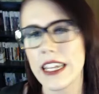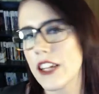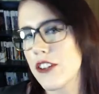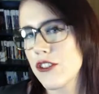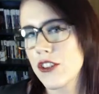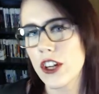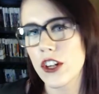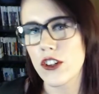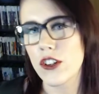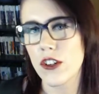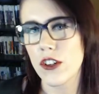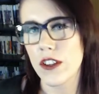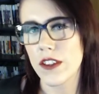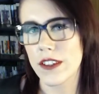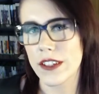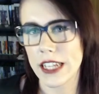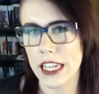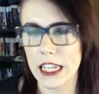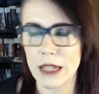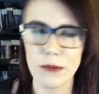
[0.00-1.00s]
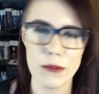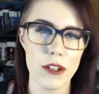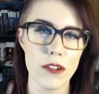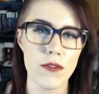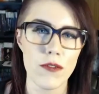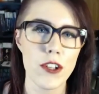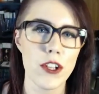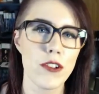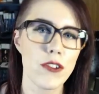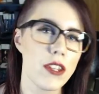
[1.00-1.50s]
The introduction to this game
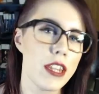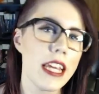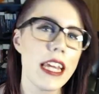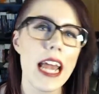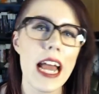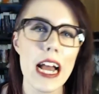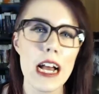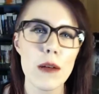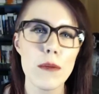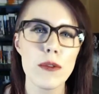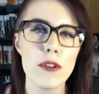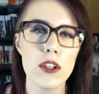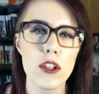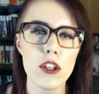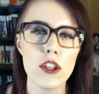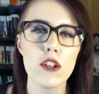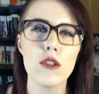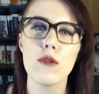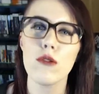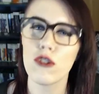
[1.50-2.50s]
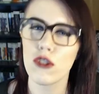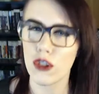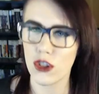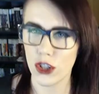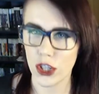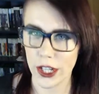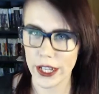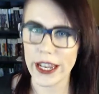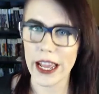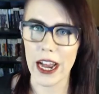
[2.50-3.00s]
confused the absolute
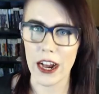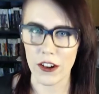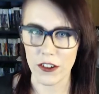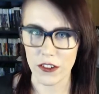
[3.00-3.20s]
shit